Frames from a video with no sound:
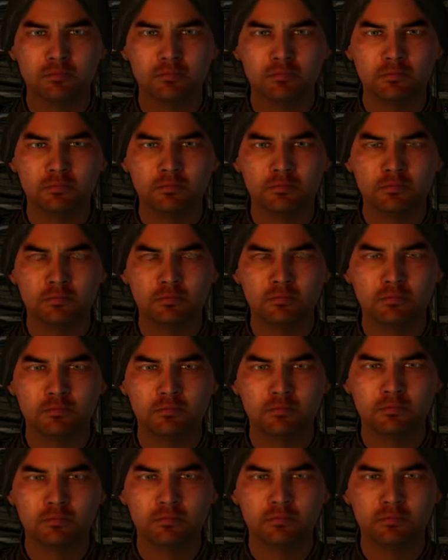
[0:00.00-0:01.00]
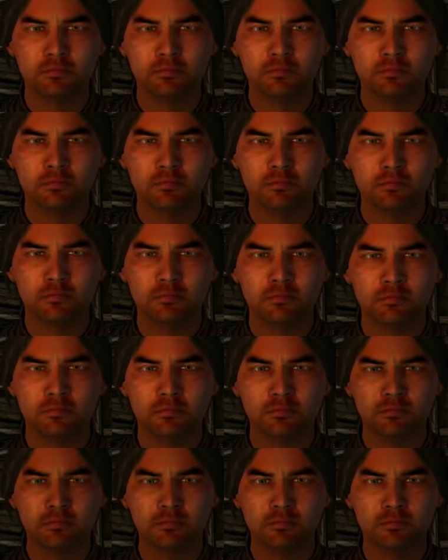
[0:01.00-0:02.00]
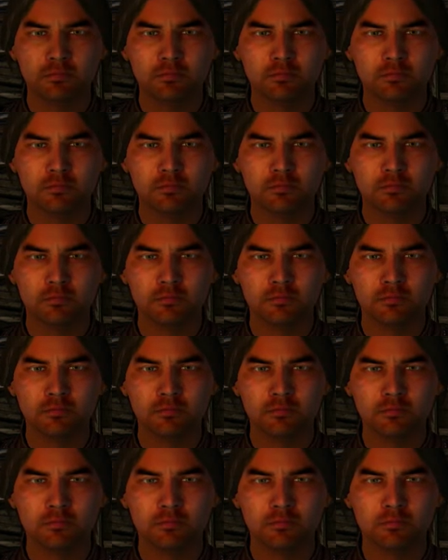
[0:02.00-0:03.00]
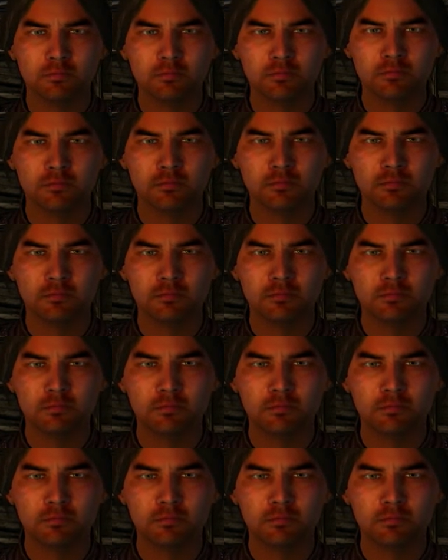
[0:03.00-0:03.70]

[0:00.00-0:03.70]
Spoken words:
Nothing is said.